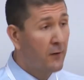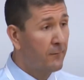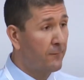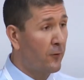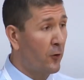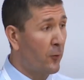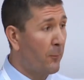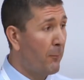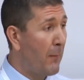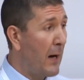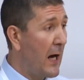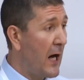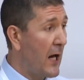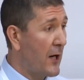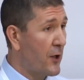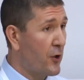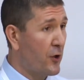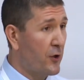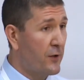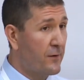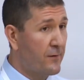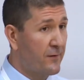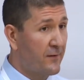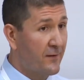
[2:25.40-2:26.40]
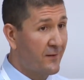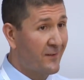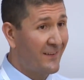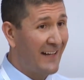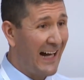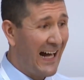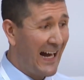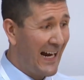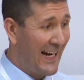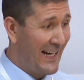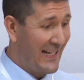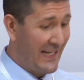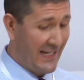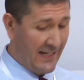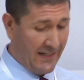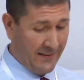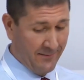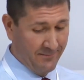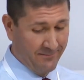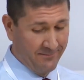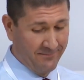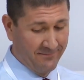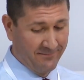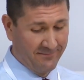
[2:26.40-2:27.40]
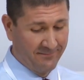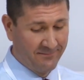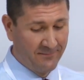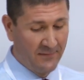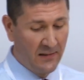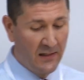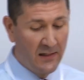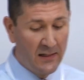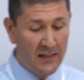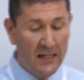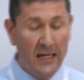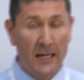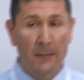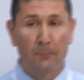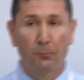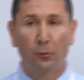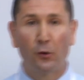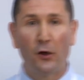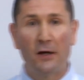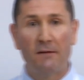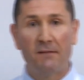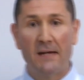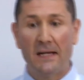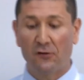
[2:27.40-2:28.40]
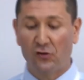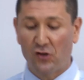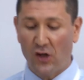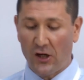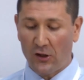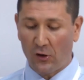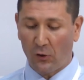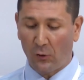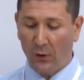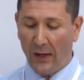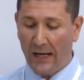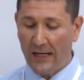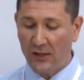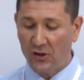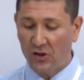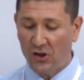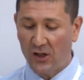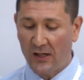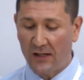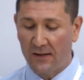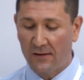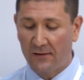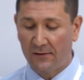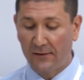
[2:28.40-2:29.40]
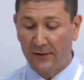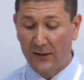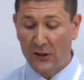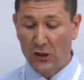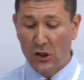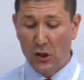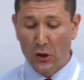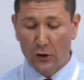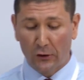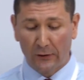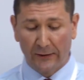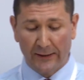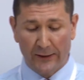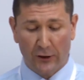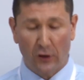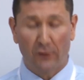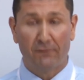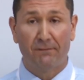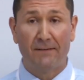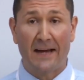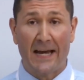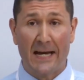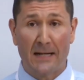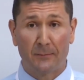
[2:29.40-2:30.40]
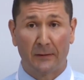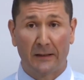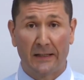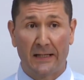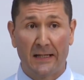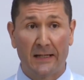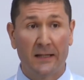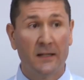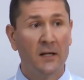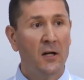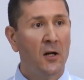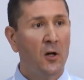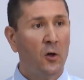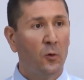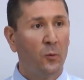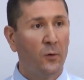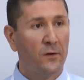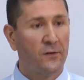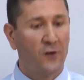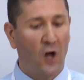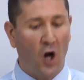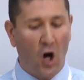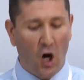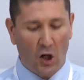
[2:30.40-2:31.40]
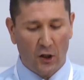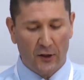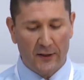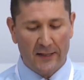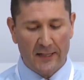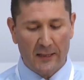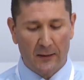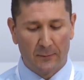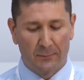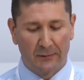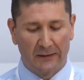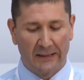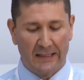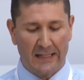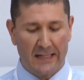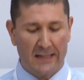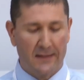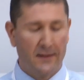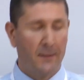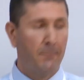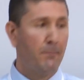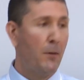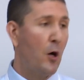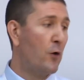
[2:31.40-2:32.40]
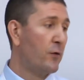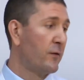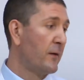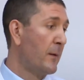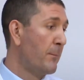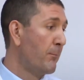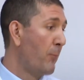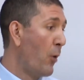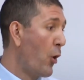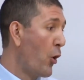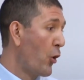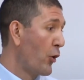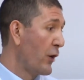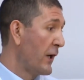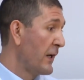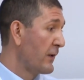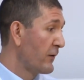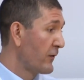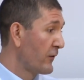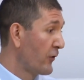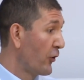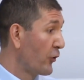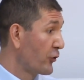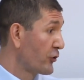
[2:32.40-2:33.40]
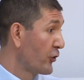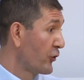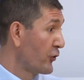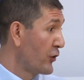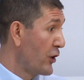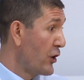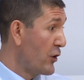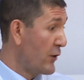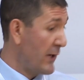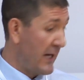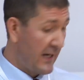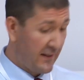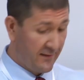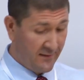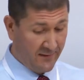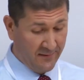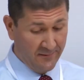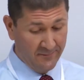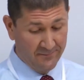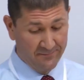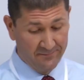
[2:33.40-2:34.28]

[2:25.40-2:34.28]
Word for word: for modern society. In previous generations, the nuclear family was arguably the most important social unit.